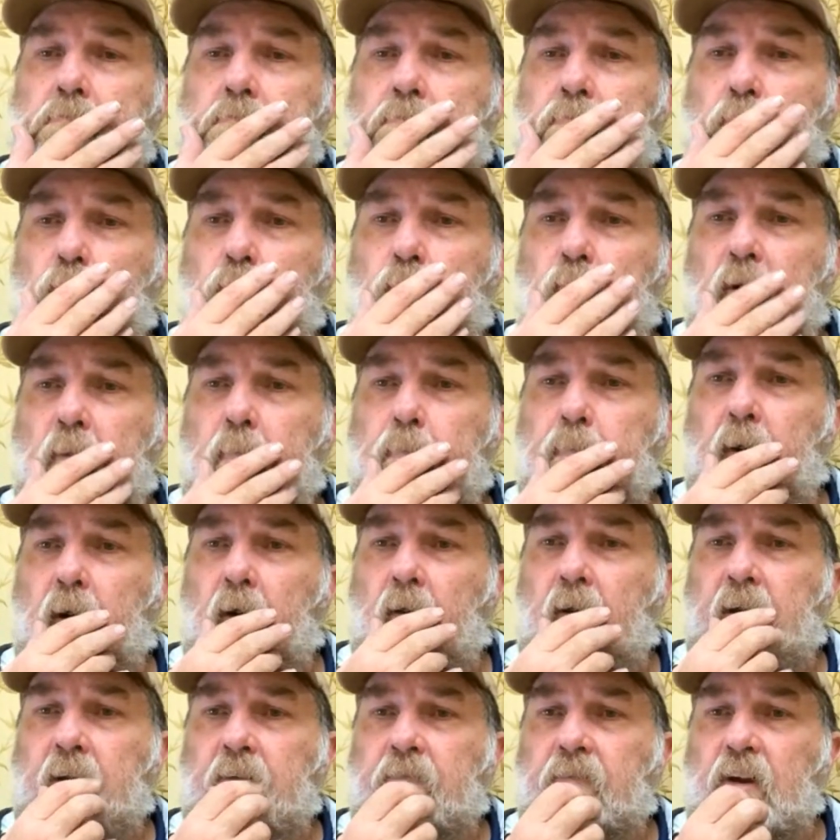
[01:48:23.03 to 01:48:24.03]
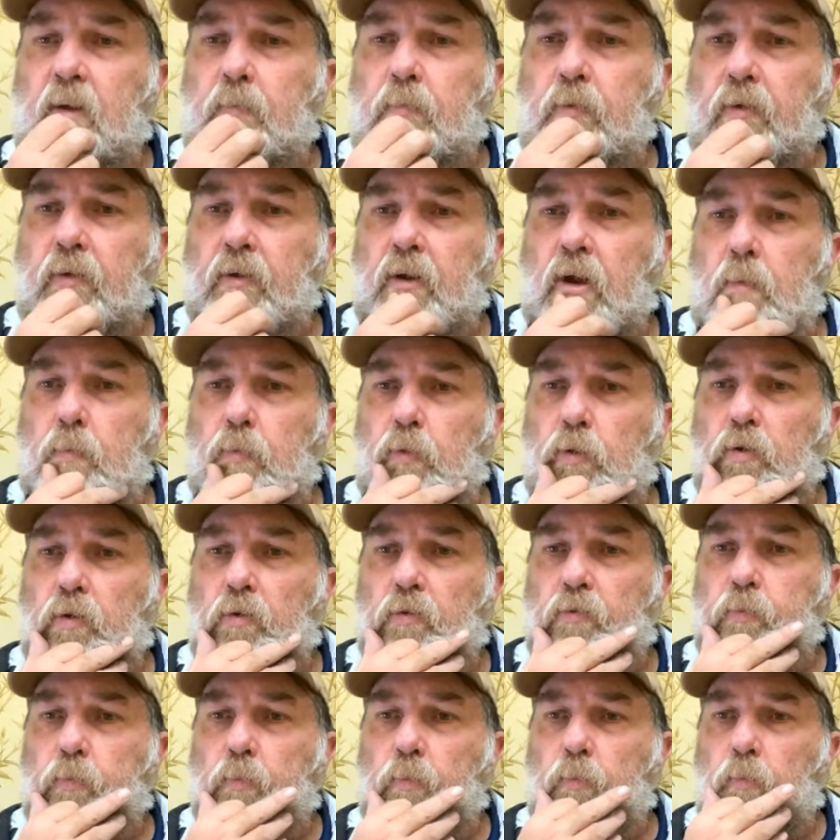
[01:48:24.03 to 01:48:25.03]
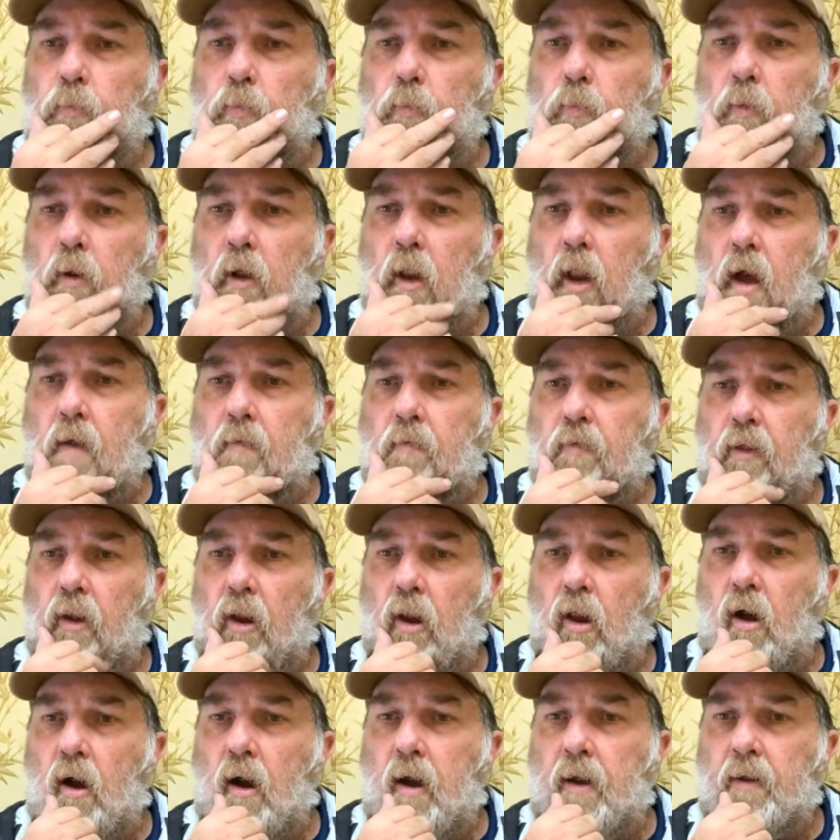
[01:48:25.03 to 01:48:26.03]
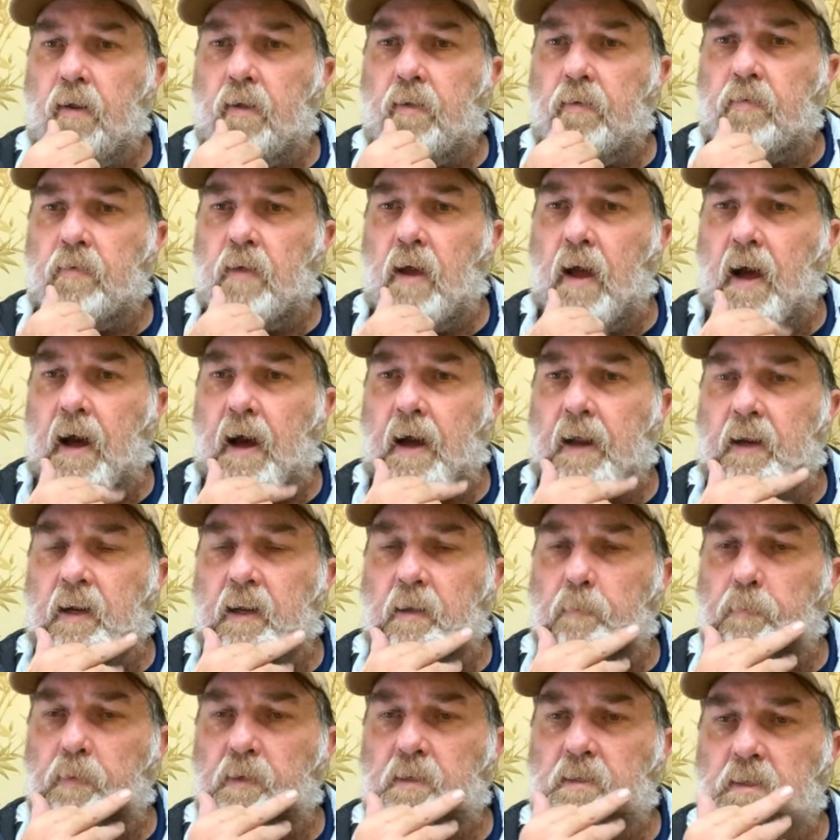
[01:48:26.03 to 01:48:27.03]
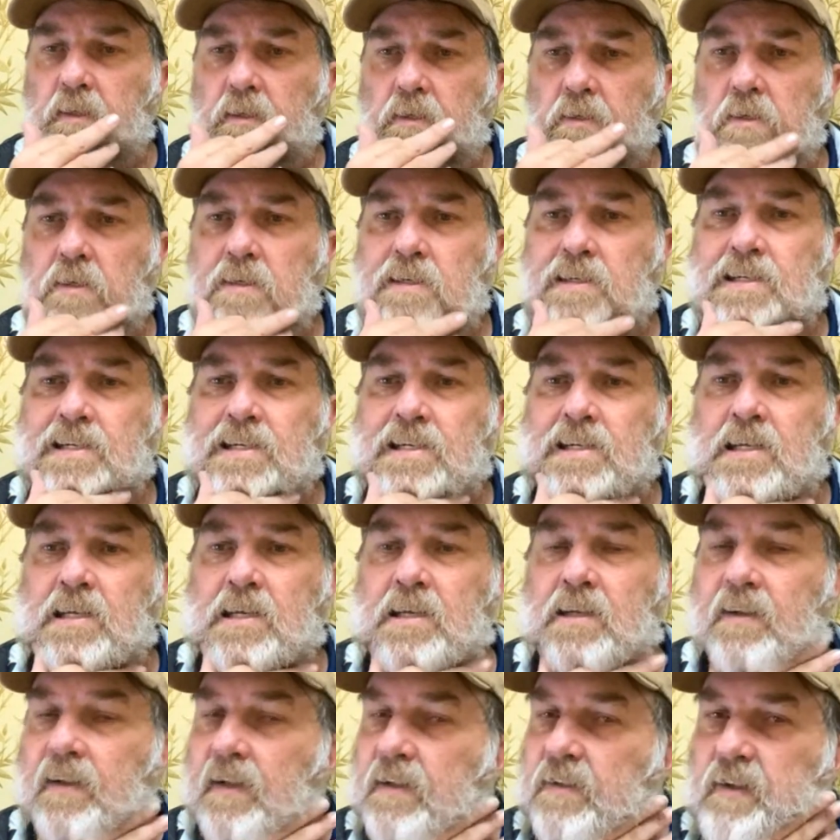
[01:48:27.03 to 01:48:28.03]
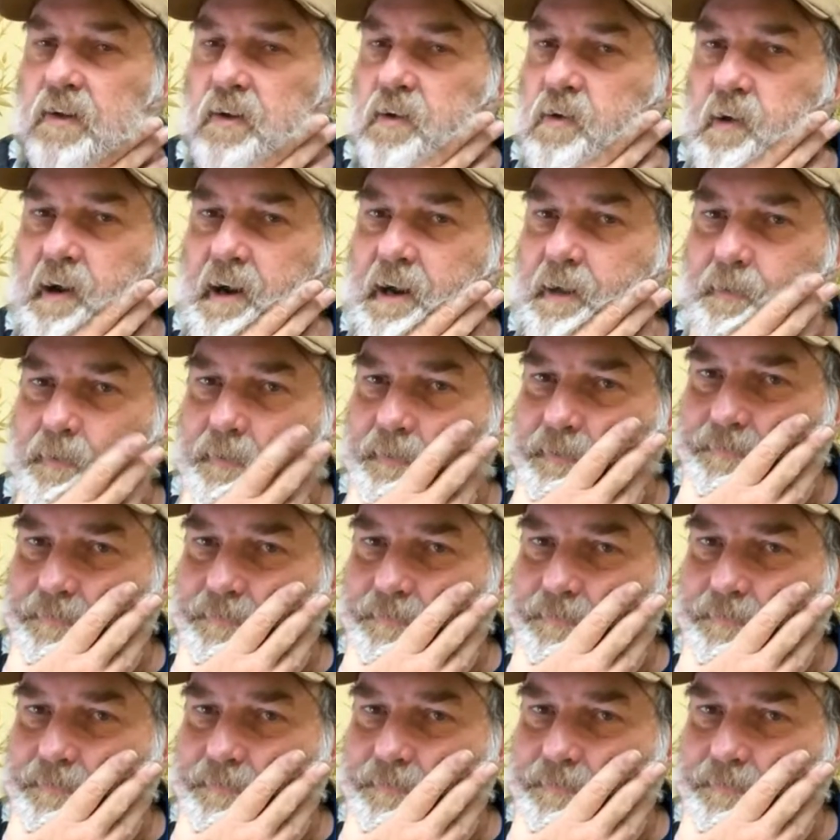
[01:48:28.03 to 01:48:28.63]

Bumrah bowling deliberate no balls well over the line is hardly business. It's a great